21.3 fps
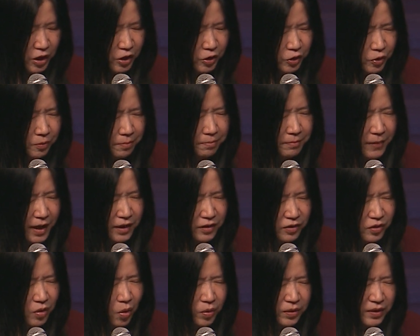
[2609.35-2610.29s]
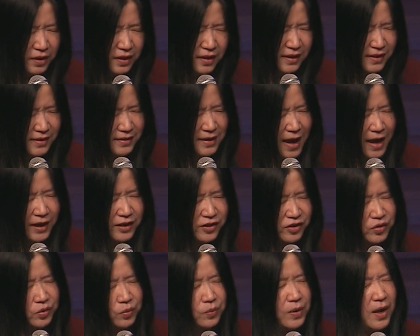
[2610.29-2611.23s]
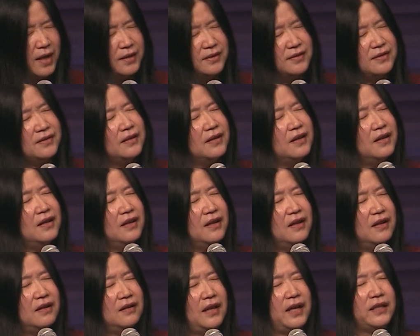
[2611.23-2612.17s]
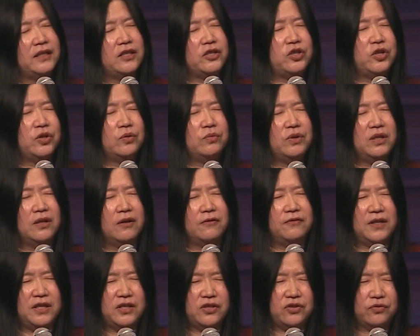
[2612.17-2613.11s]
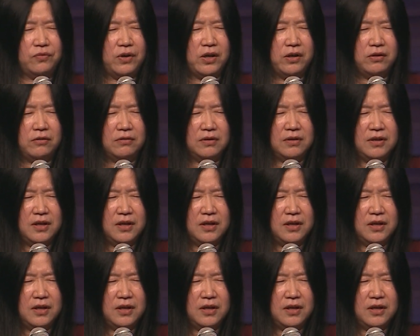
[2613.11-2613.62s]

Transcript: to make known his acts to us like the children of Israel